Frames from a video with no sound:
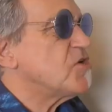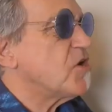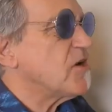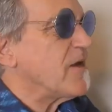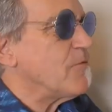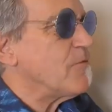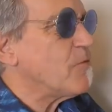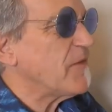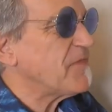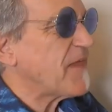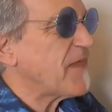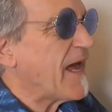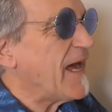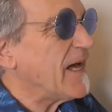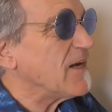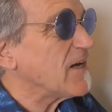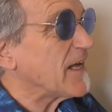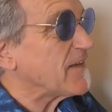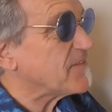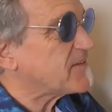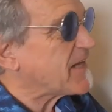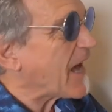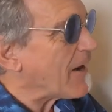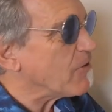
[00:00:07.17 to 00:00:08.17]
Johnny, what the
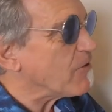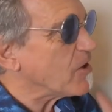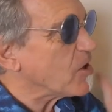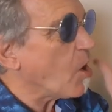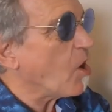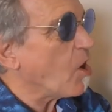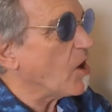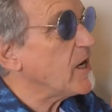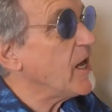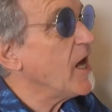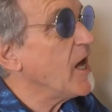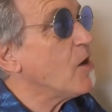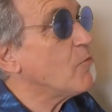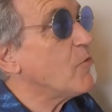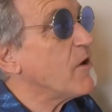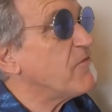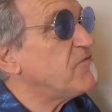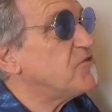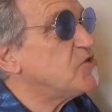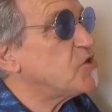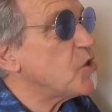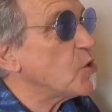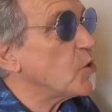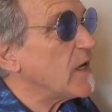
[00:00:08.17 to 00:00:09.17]
hell is going on
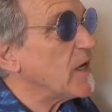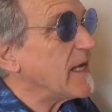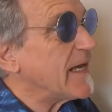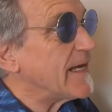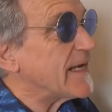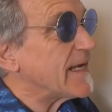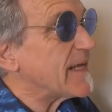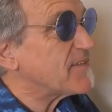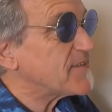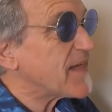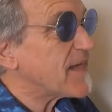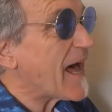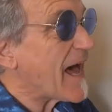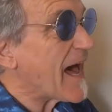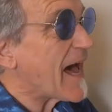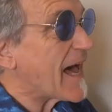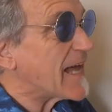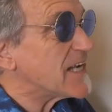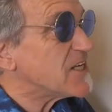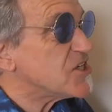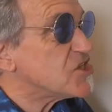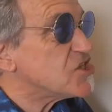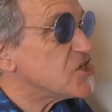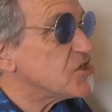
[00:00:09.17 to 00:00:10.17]
with Julian
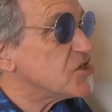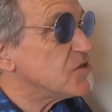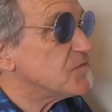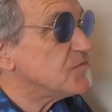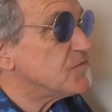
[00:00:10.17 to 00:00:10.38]
Assange?